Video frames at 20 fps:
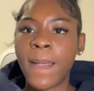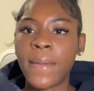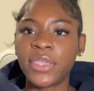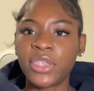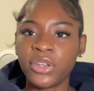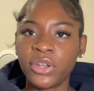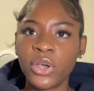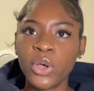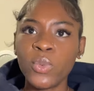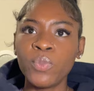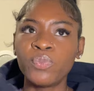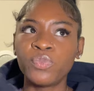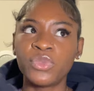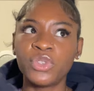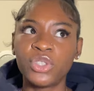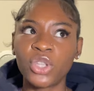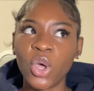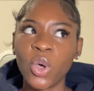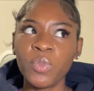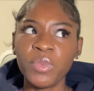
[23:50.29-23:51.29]
You know,
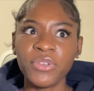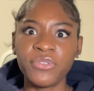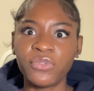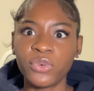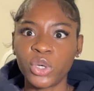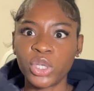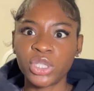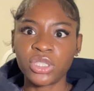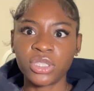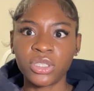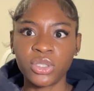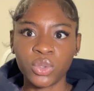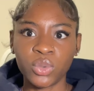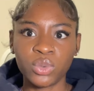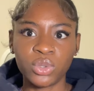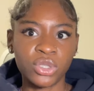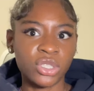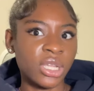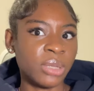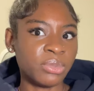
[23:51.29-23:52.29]
don't be forced to do
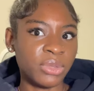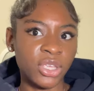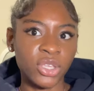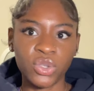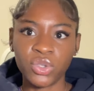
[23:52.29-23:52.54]
something